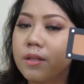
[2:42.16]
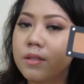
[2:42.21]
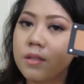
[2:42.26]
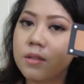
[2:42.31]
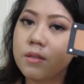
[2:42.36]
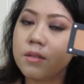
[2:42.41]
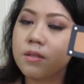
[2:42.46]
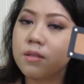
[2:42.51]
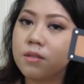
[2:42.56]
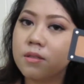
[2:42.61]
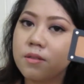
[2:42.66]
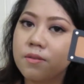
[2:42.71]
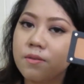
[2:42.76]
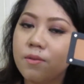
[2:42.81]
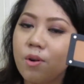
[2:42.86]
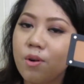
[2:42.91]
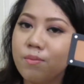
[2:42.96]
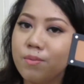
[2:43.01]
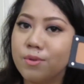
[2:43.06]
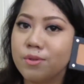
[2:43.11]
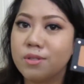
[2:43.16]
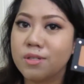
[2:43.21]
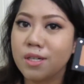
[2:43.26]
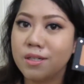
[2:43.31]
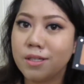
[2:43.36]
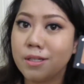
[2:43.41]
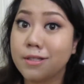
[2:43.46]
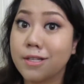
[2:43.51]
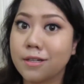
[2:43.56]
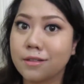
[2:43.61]
since it's almost
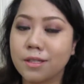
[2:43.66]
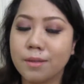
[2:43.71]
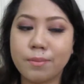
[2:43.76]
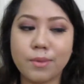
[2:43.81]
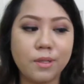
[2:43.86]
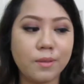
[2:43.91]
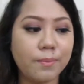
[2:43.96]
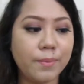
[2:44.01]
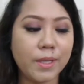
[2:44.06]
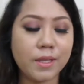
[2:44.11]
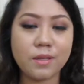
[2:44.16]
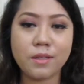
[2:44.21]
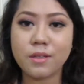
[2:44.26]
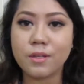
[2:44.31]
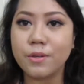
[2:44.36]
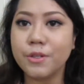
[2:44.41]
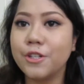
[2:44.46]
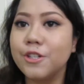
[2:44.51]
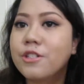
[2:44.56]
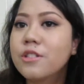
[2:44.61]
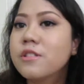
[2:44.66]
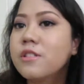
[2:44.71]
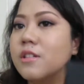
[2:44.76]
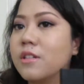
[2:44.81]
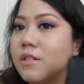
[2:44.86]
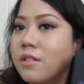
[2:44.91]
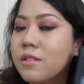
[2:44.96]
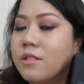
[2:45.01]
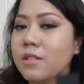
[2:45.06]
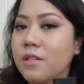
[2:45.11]
undetectable, but you'll
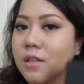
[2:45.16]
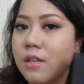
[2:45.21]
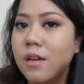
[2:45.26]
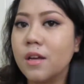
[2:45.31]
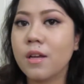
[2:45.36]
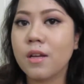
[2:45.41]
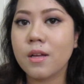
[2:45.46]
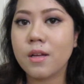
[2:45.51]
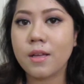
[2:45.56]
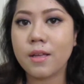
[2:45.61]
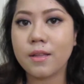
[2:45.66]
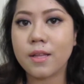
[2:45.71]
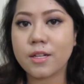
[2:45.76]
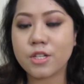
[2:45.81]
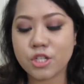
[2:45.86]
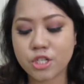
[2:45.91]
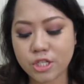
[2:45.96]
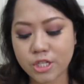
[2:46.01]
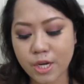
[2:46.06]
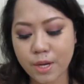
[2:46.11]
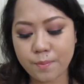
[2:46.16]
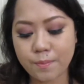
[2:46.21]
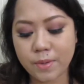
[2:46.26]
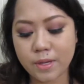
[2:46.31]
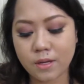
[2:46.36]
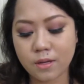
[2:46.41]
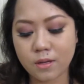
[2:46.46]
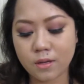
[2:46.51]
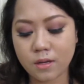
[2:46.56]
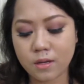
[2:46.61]
still see that
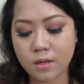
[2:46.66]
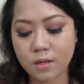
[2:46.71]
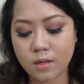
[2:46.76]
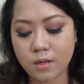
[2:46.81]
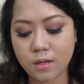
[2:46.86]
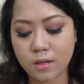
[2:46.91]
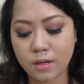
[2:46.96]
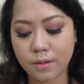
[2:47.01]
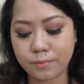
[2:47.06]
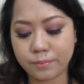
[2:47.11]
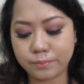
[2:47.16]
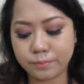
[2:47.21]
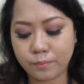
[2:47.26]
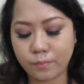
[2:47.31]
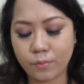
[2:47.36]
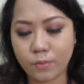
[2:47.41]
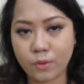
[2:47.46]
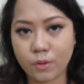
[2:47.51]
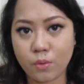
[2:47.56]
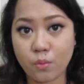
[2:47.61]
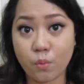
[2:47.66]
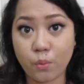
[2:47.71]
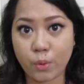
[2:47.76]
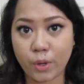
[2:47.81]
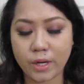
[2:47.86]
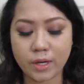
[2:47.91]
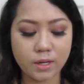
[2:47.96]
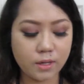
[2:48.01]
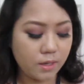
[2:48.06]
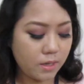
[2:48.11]
shaping
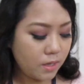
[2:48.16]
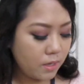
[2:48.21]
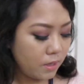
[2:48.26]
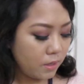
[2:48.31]
work.